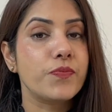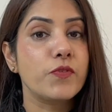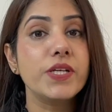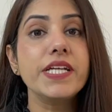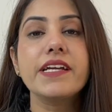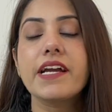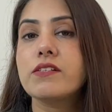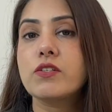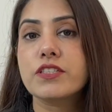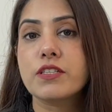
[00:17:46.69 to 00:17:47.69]
We
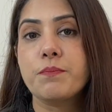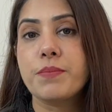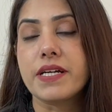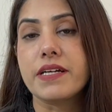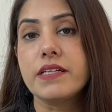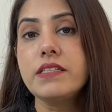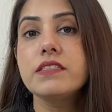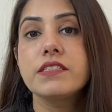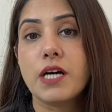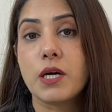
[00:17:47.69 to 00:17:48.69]
cannot compare
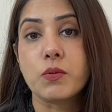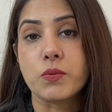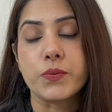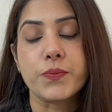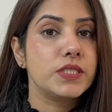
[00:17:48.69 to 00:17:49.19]
now.